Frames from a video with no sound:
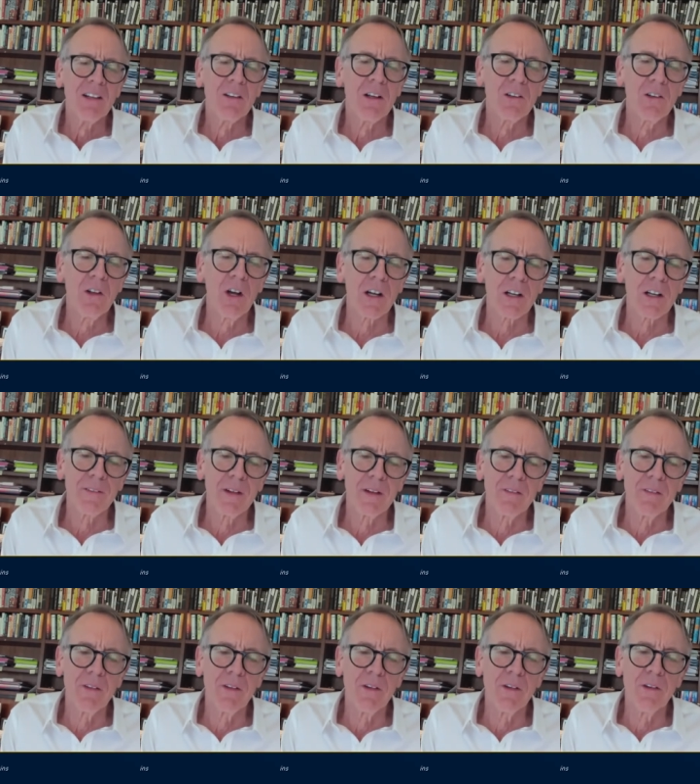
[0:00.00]
look,
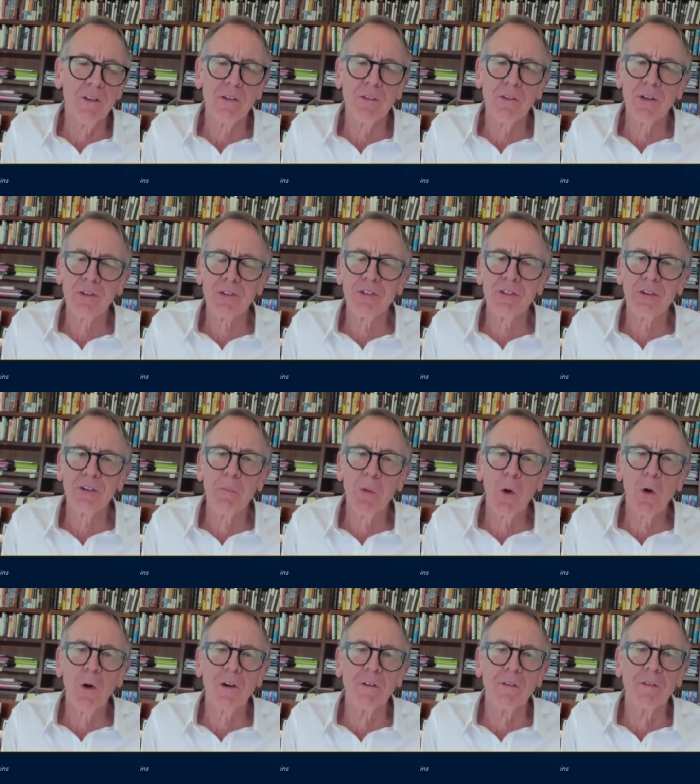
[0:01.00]
this is
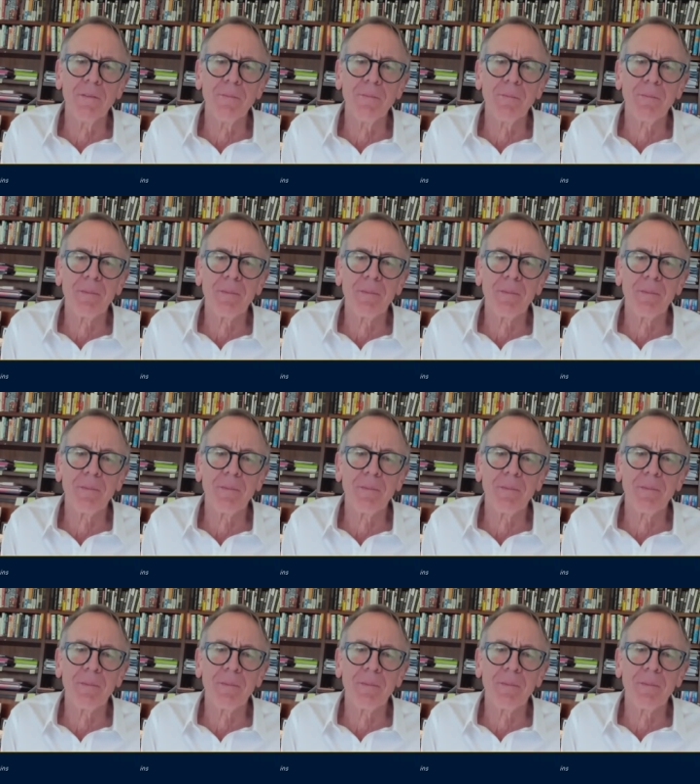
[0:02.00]
important.